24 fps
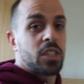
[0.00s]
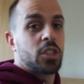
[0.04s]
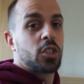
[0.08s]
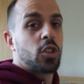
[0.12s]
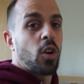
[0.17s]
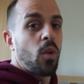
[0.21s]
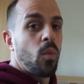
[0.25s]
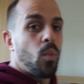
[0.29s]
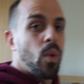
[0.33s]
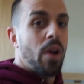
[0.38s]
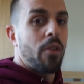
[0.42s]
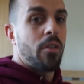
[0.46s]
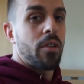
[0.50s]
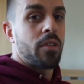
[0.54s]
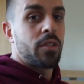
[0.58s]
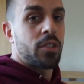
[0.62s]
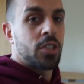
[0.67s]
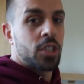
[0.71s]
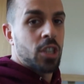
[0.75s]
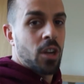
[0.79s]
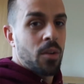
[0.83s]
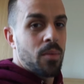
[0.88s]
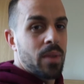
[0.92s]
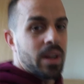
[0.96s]
John Welton
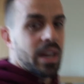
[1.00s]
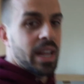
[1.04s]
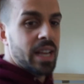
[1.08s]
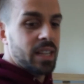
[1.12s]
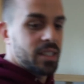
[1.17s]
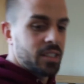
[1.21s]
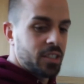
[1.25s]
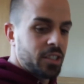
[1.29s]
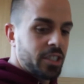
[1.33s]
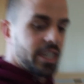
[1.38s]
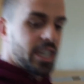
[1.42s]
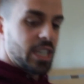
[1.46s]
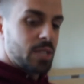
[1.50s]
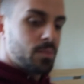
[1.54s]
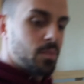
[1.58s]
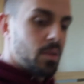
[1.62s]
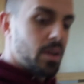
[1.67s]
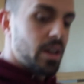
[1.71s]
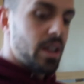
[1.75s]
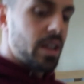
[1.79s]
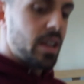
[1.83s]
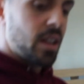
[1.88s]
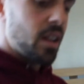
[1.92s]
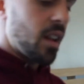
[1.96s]
showed me this. Cheers,
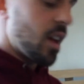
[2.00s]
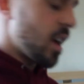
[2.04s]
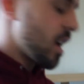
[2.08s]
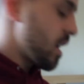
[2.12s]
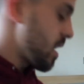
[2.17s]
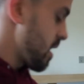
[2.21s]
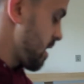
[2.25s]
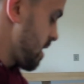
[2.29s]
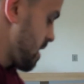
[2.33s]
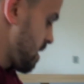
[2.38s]
buddy. Like,